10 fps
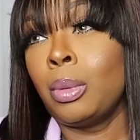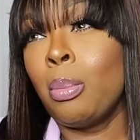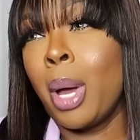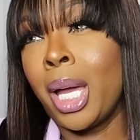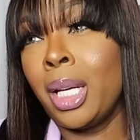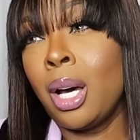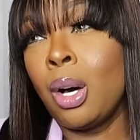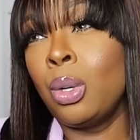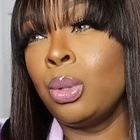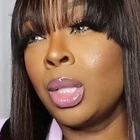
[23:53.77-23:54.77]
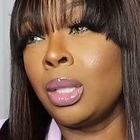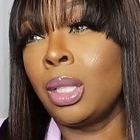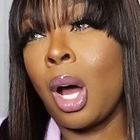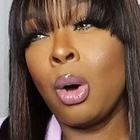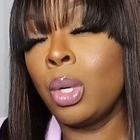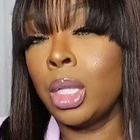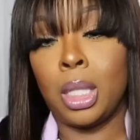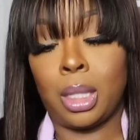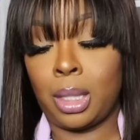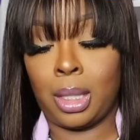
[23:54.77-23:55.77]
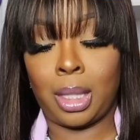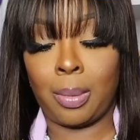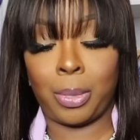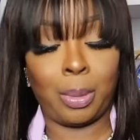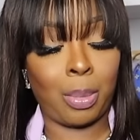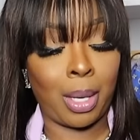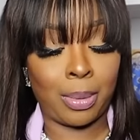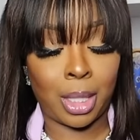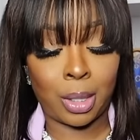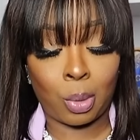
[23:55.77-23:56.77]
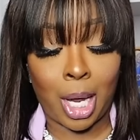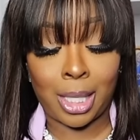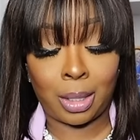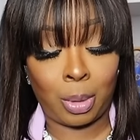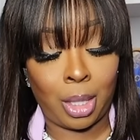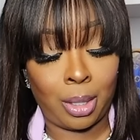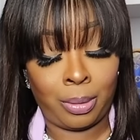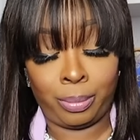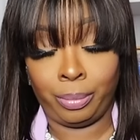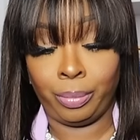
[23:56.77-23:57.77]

mangoes and coconuts and something, baby. That's what I smell.